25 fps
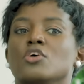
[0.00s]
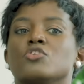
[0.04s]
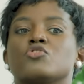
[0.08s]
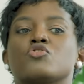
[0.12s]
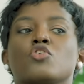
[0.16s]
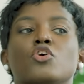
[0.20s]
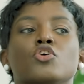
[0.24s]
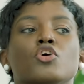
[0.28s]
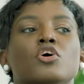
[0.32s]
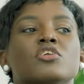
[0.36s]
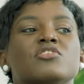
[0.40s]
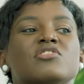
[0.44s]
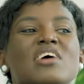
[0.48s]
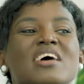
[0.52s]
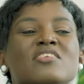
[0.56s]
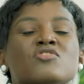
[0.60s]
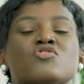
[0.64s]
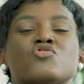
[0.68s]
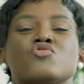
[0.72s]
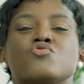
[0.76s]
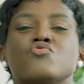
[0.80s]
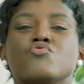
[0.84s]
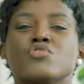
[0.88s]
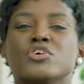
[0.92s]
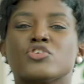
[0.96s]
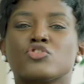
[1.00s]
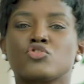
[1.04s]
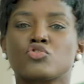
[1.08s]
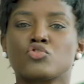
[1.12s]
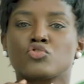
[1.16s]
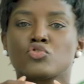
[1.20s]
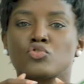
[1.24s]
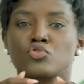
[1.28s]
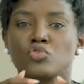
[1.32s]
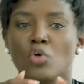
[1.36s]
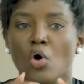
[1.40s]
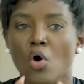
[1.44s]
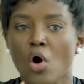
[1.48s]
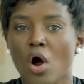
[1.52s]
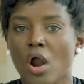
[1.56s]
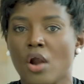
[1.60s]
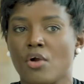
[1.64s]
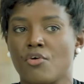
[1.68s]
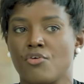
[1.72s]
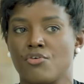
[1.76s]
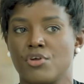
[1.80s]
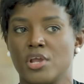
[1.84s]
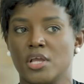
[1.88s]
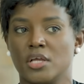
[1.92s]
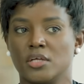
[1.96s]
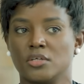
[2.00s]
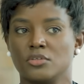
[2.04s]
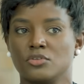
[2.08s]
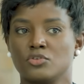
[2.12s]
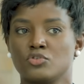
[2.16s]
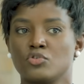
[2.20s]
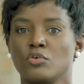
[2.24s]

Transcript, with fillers: so you're just I restoring